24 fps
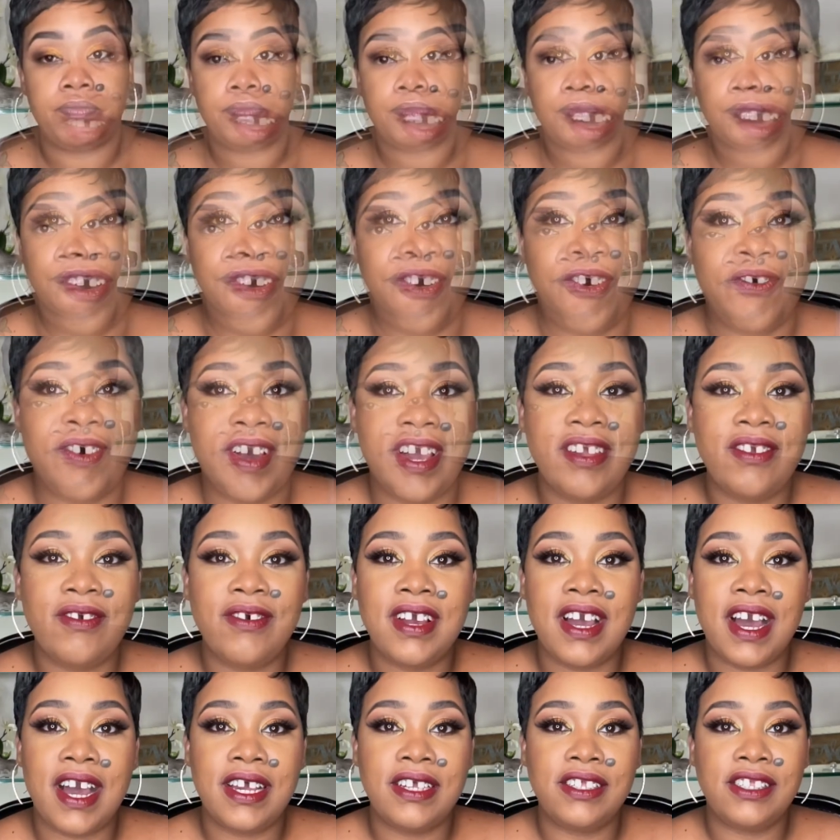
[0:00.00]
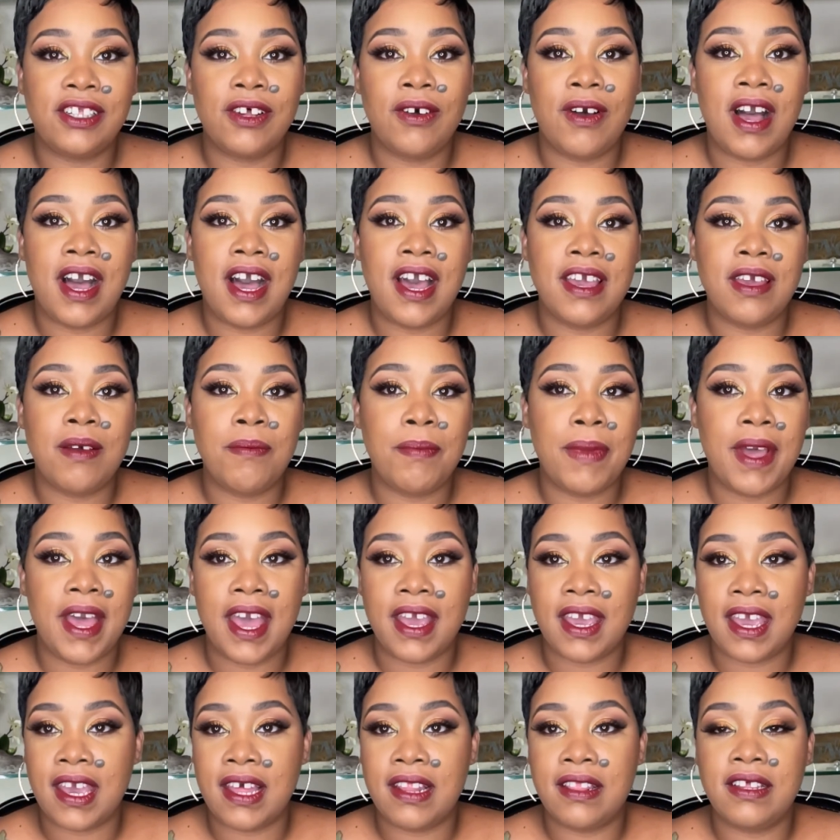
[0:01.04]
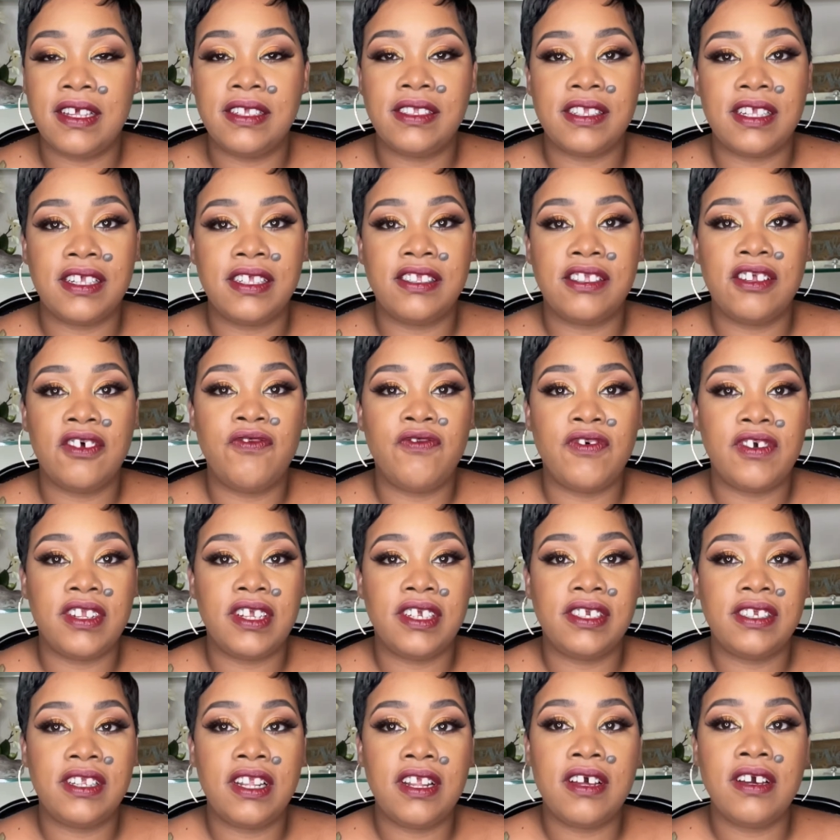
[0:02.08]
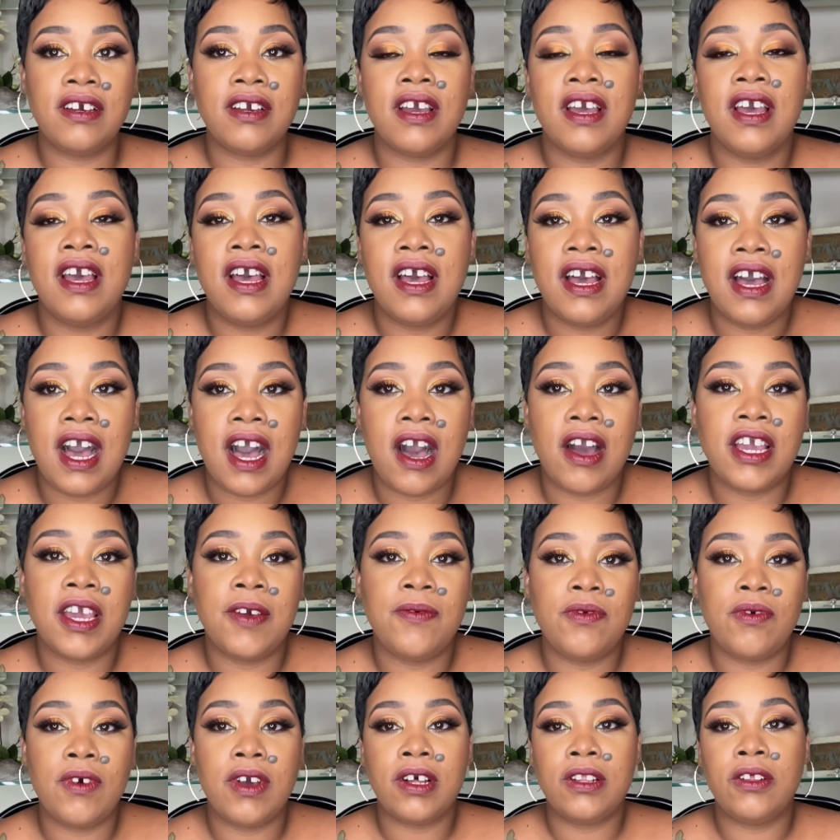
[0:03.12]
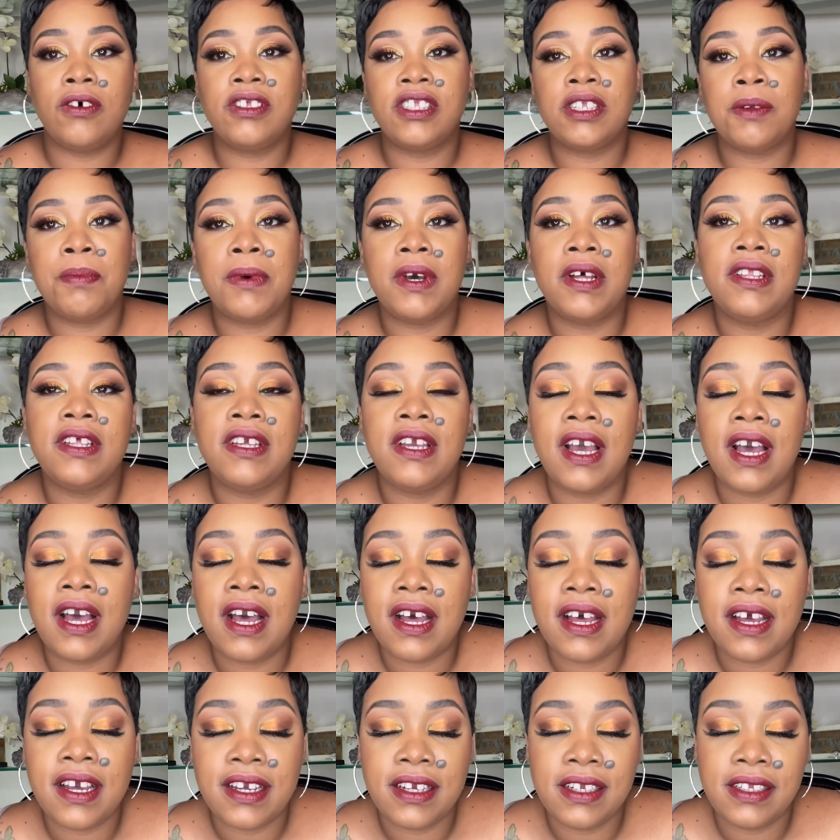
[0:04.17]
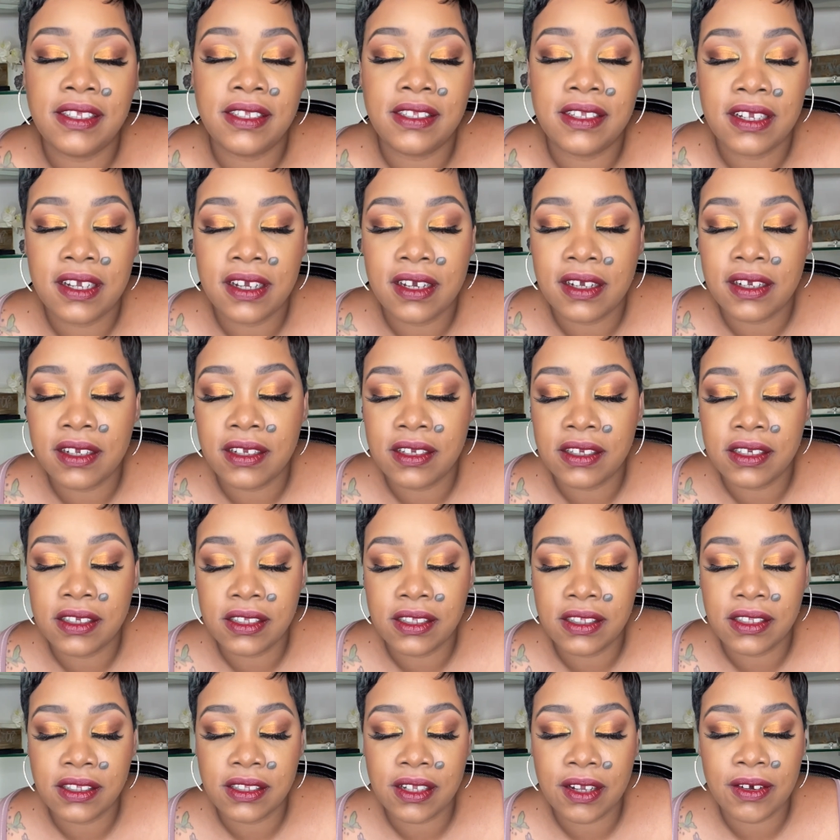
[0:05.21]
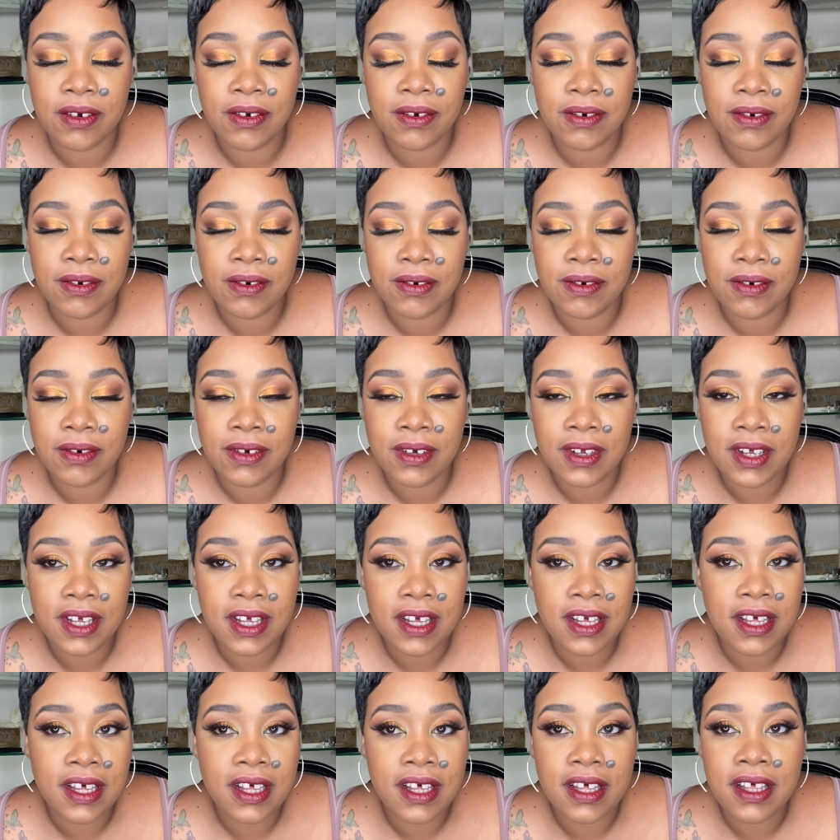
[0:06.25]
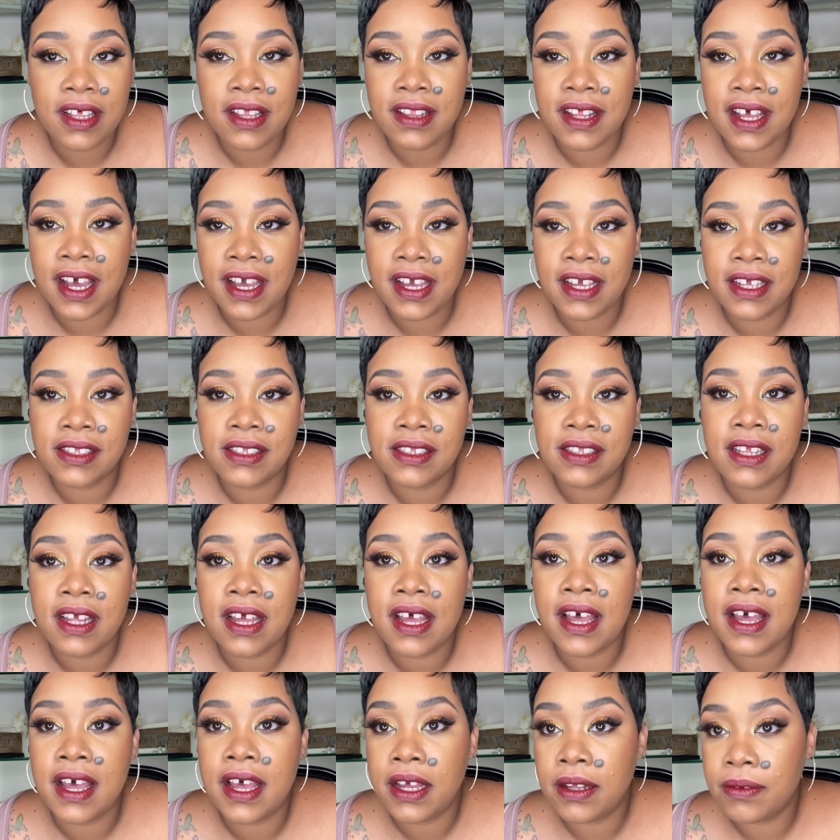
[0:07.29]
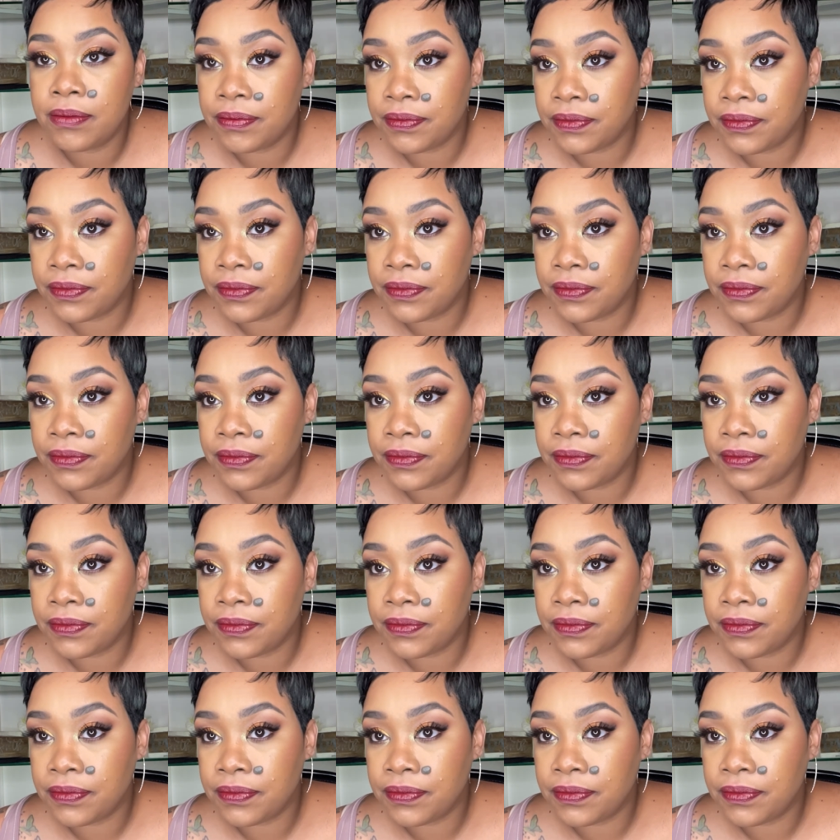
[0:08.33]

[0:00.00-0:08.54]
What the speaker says: All right, you guys. So I am back, and this is the finished look. I'll give you a close up on the eyes. So that is that.